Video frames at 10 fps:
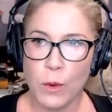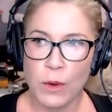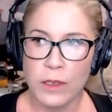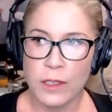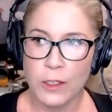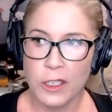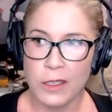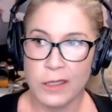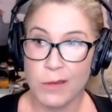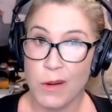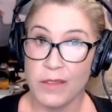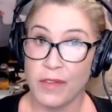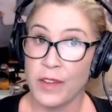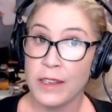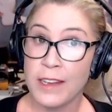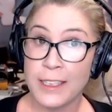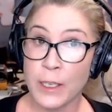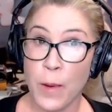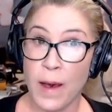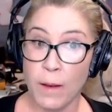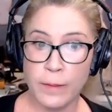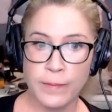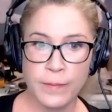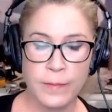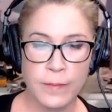or is it just sort of sol